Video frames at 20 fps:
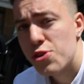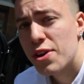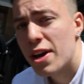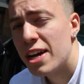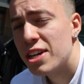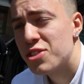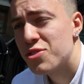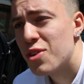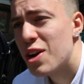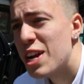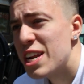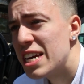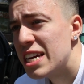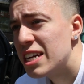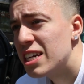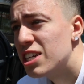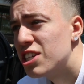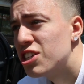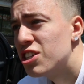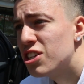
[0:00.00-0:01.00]
you guys ready
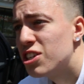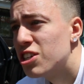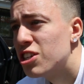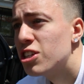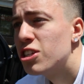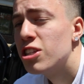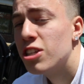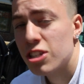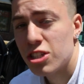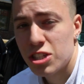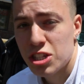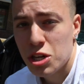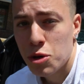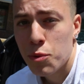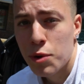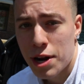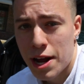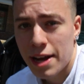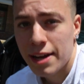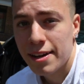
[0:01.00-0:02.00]
to see
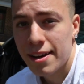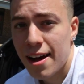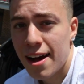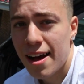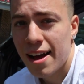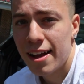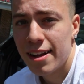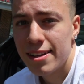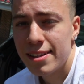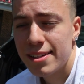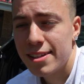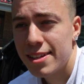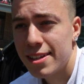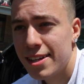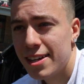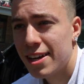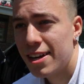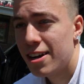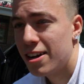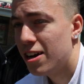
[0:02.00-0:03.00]
what I got?
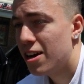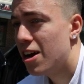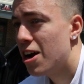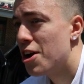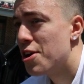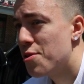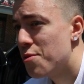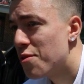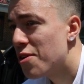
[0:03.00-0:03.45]
Are you